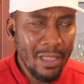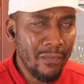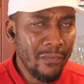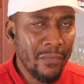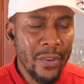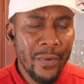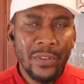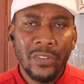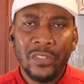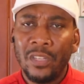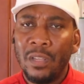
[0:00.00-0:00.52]

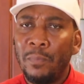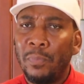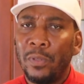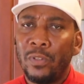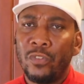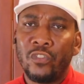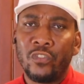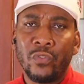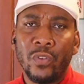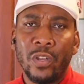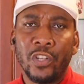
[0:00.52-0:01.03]
Very simple
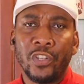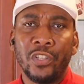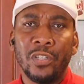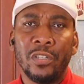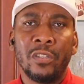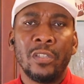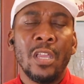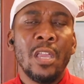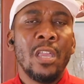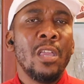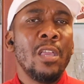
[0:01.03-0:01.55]

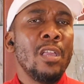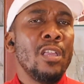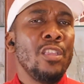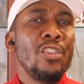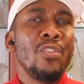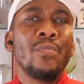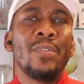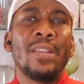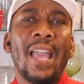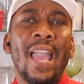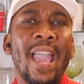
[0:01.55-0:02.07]
instructions.
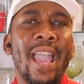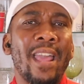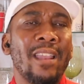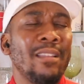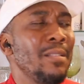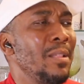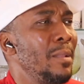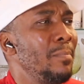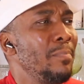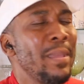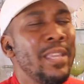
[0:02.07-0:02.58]
You can
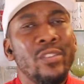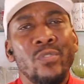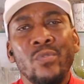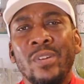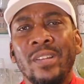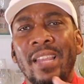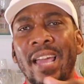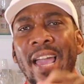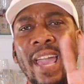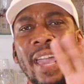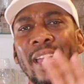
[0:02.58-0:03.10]

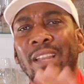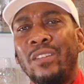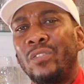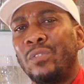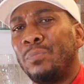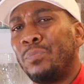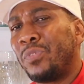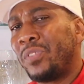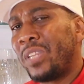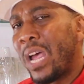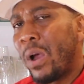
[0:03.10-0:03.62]
add
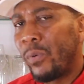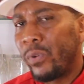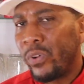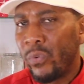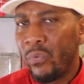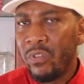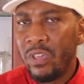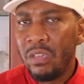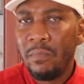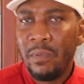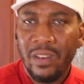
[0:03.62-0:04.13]
some sour
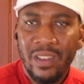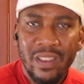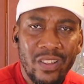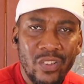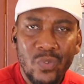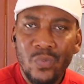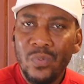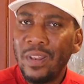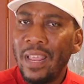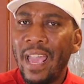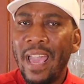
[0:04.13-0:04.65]
cream in there.
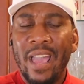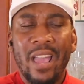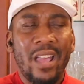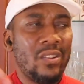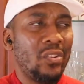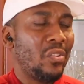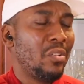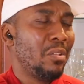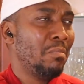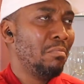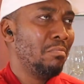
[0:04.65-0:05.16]
You can
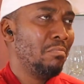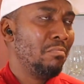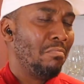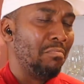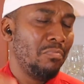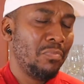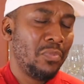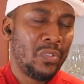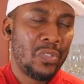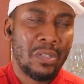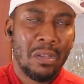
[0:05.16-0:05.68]
add some
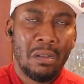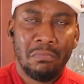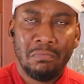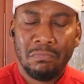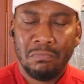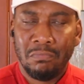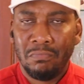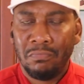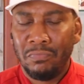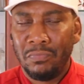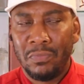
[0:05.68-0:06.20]

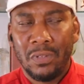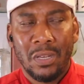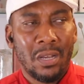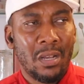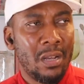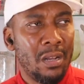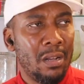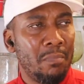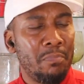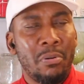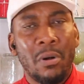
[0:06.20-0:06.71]

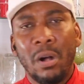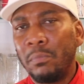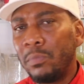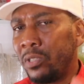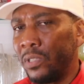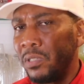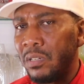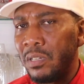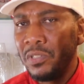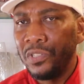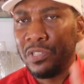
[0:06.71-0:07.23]

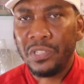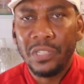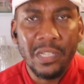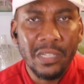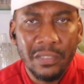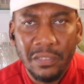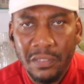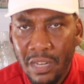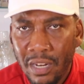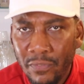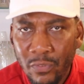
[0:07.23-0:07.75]
Parmesan
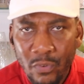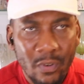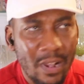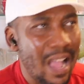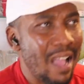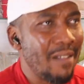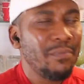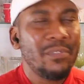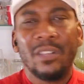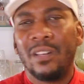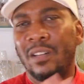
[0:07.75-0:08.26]
cheese and everything.
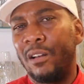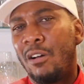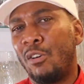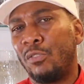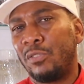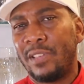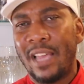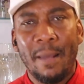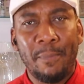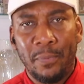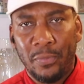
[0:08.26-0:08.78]
I've done
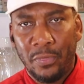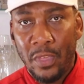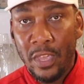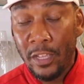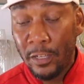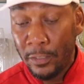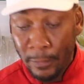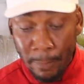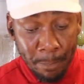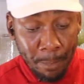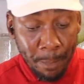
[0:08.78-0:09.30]
all type of
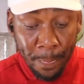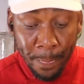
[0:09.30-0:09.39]
things,